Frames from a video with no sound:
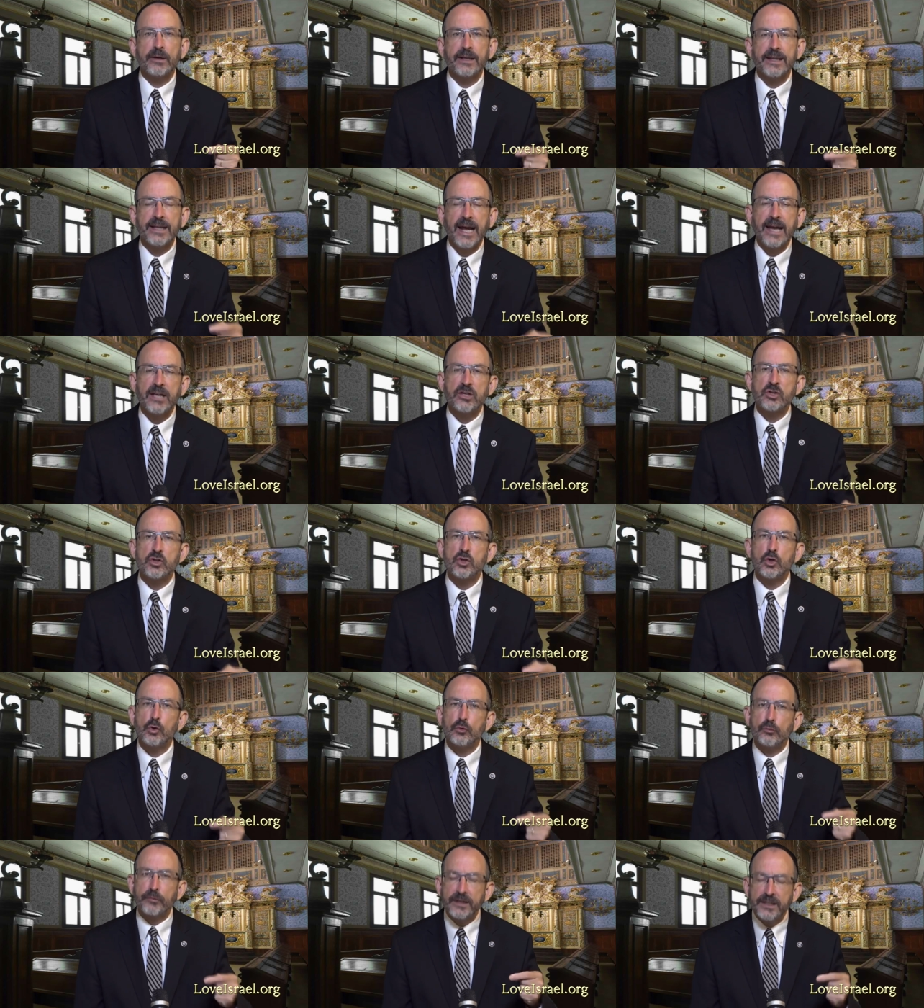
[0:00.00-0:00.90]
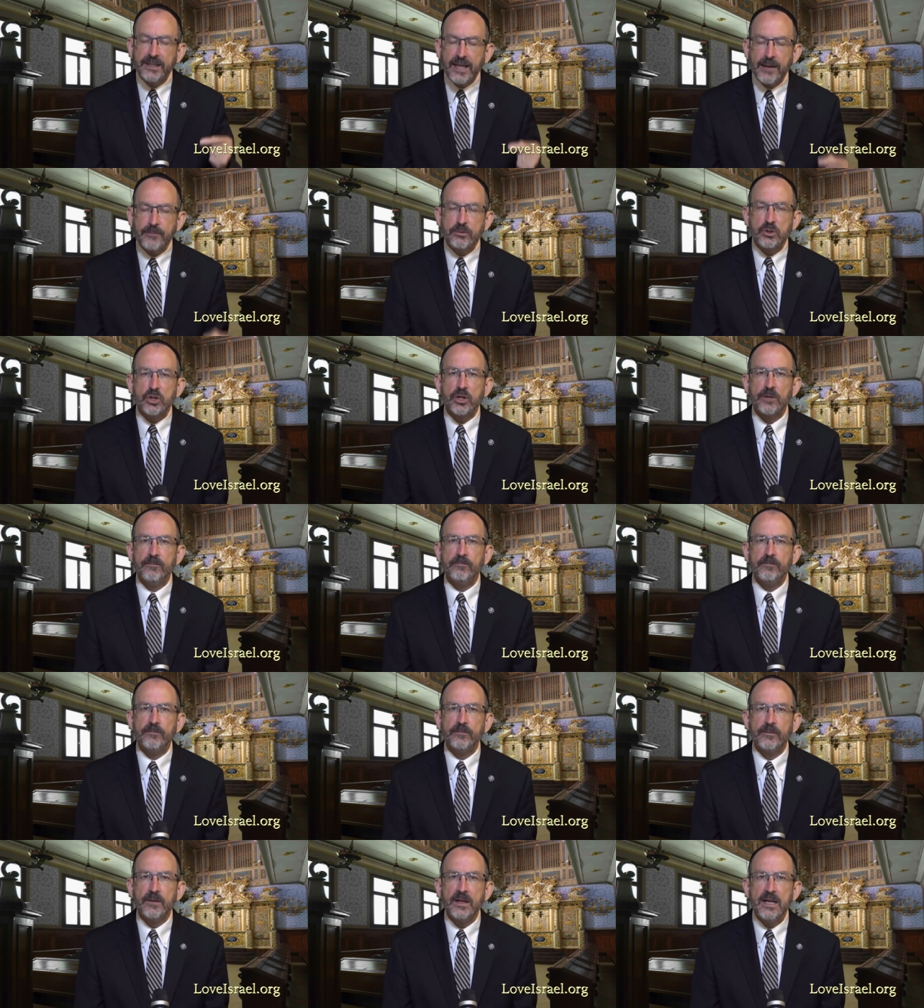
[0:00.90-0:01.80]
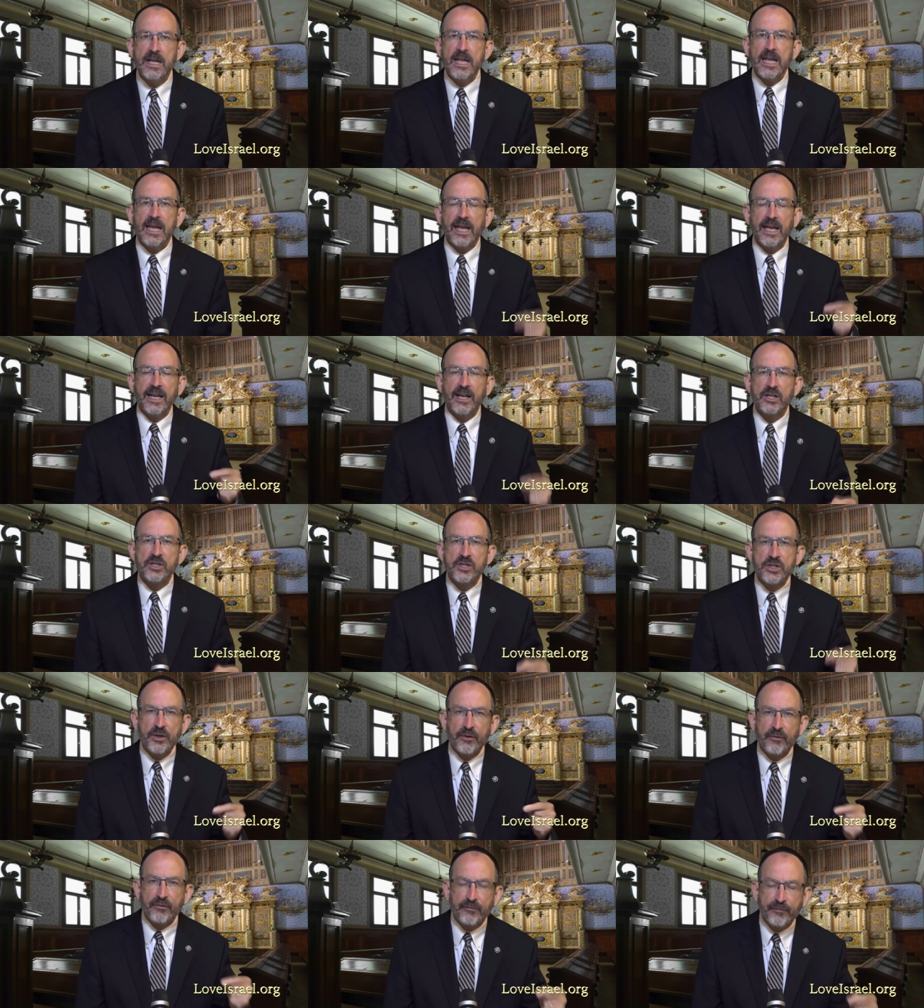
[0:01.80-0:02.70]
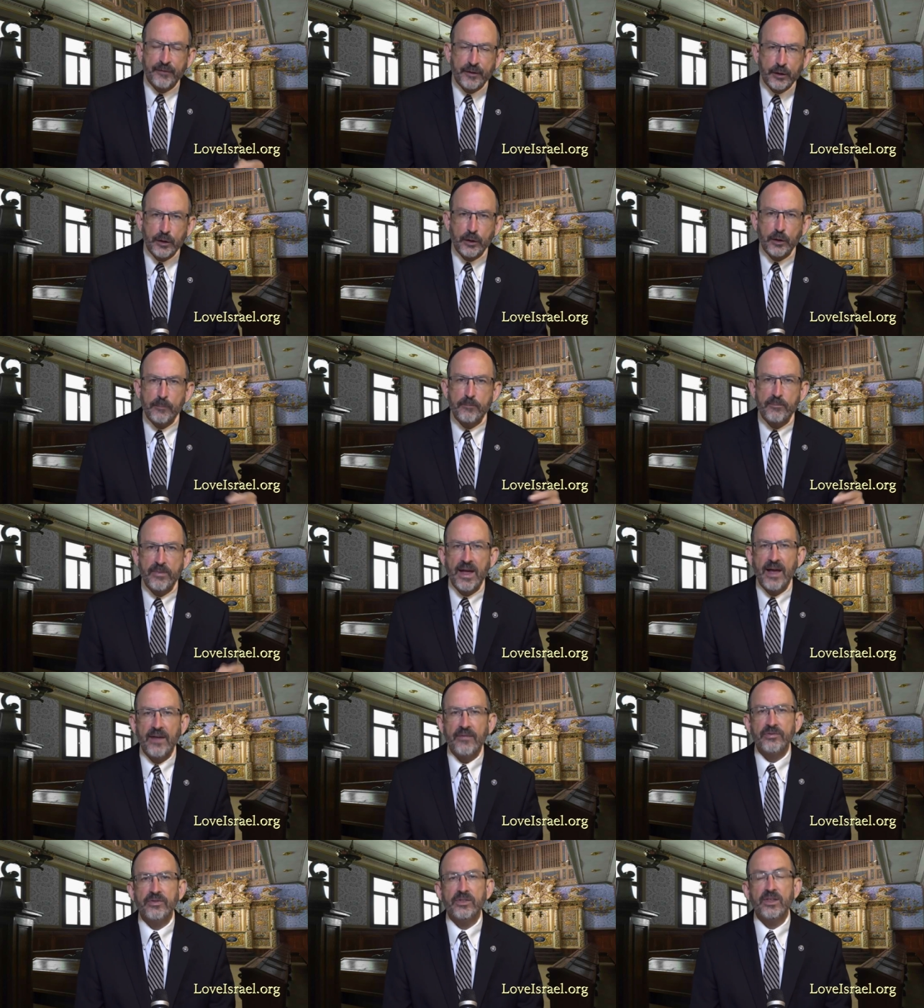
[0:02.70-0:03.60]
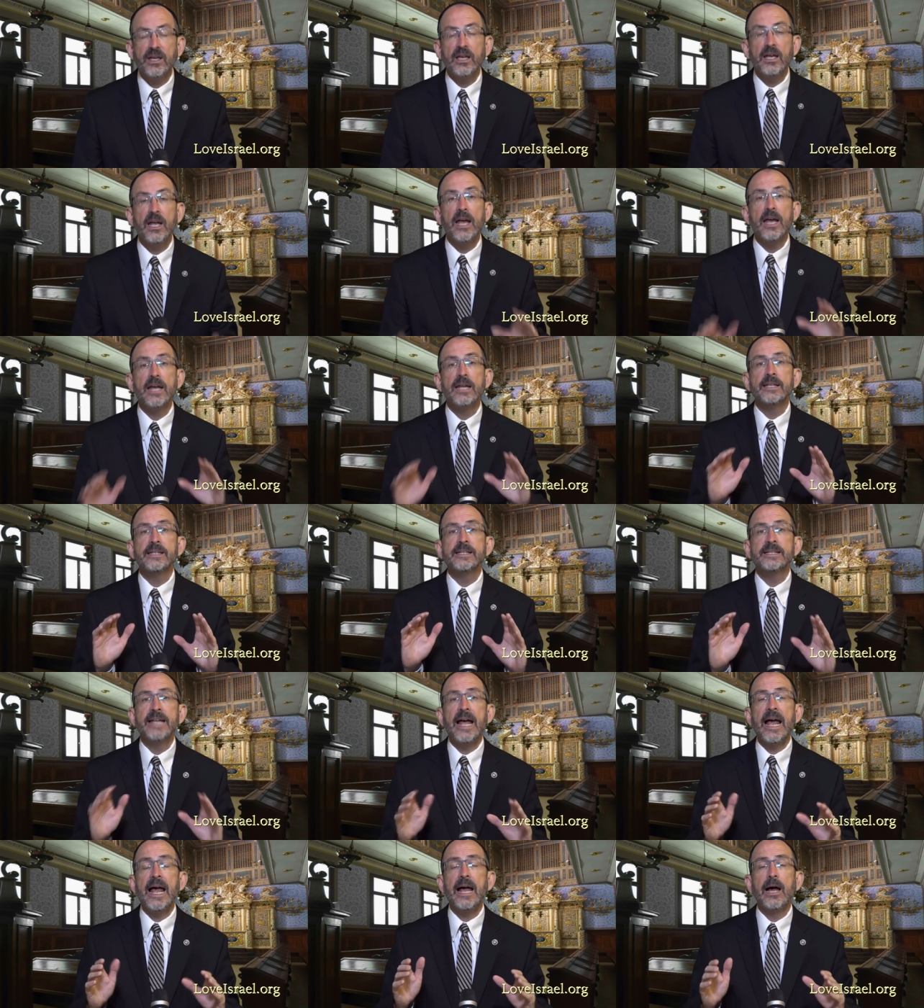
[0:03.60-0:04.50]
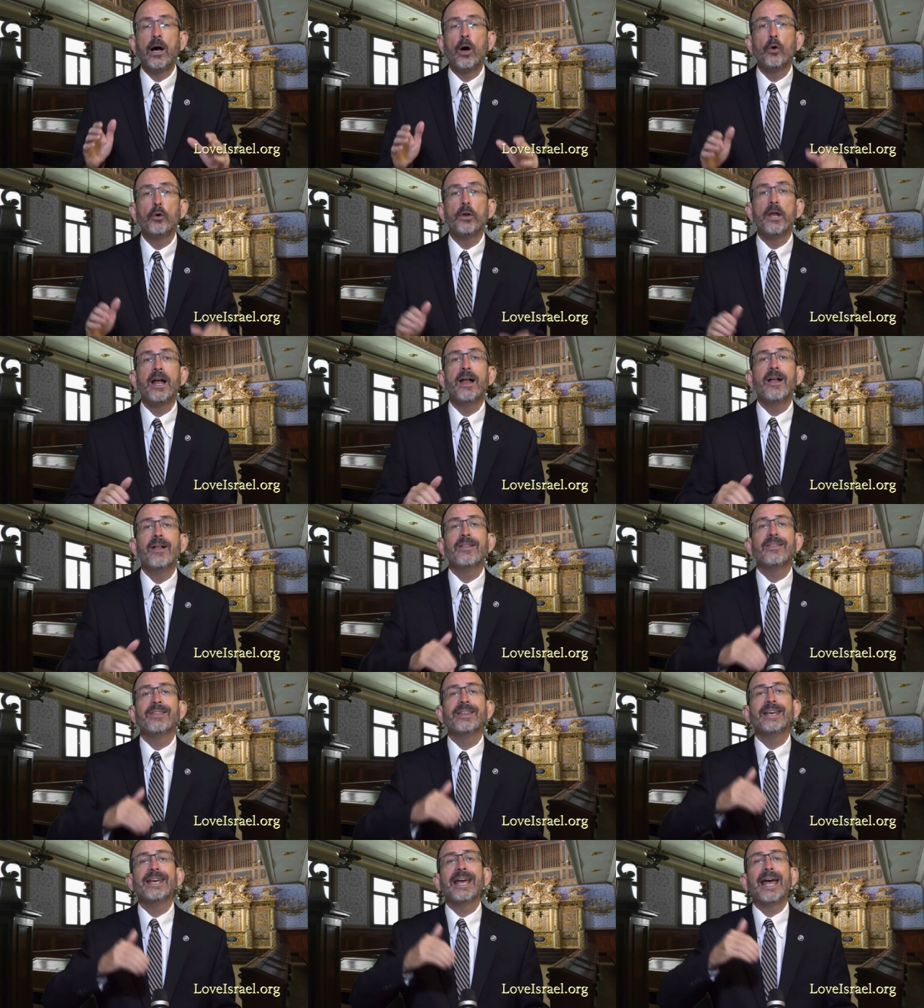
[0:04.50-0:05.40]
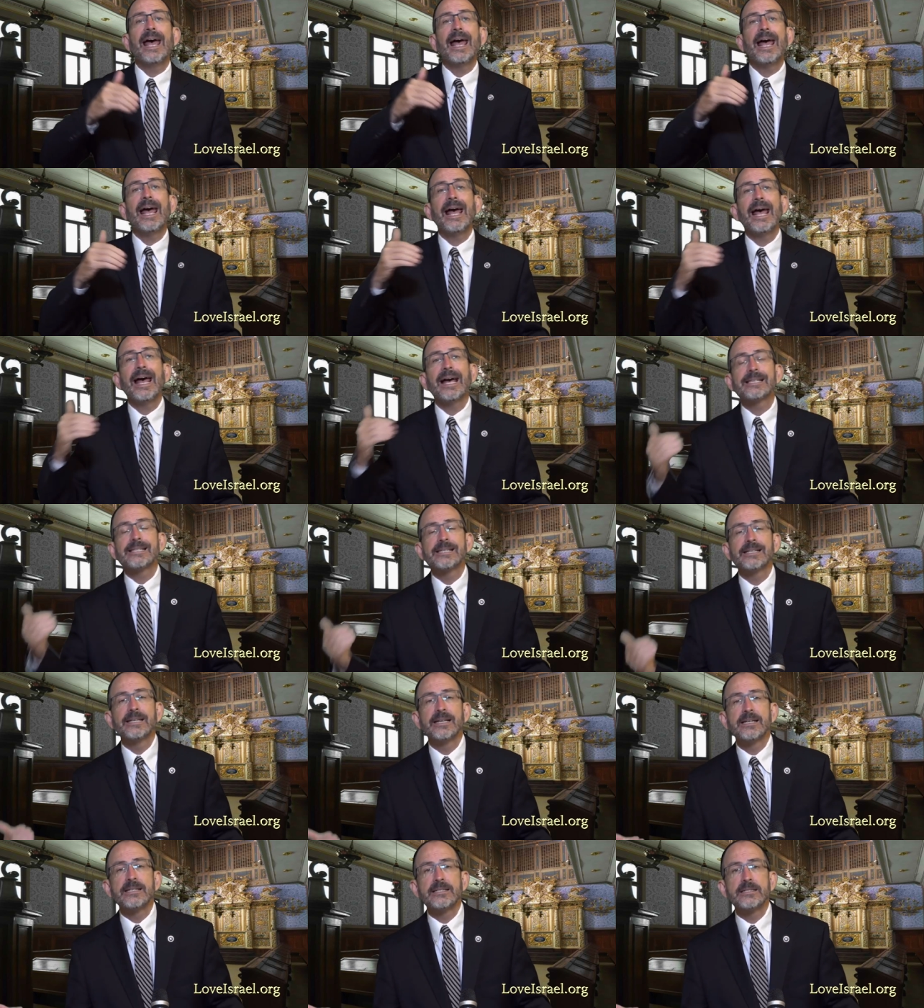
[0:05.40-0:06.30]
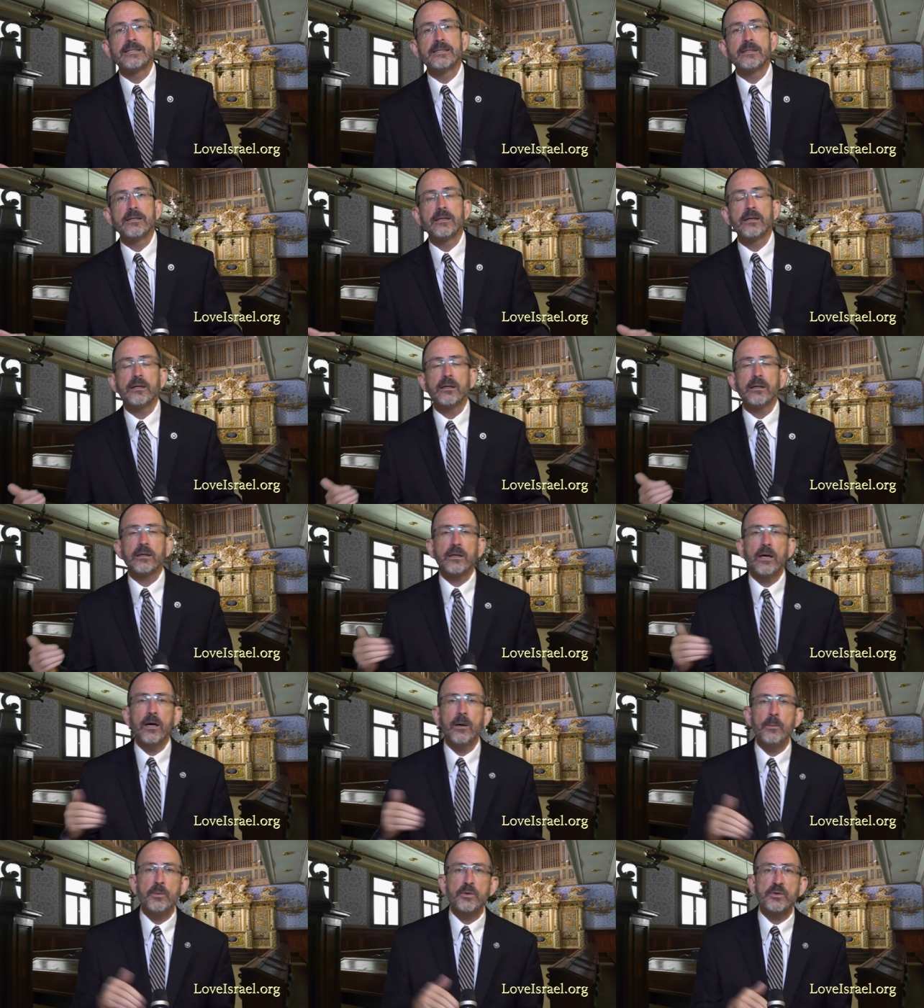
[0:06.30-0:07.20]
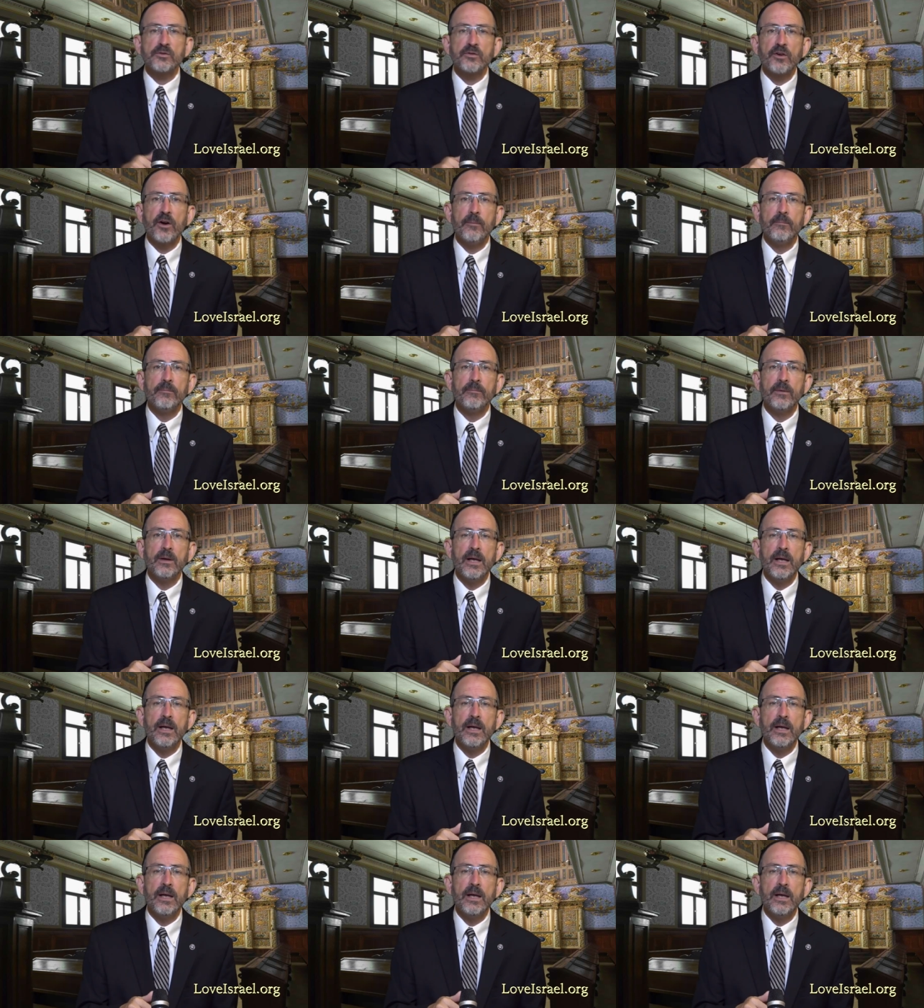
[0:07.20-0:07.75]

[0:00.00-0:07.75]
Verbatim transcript: relates to redemption. It is the verb that the noun, the exodus, comes from.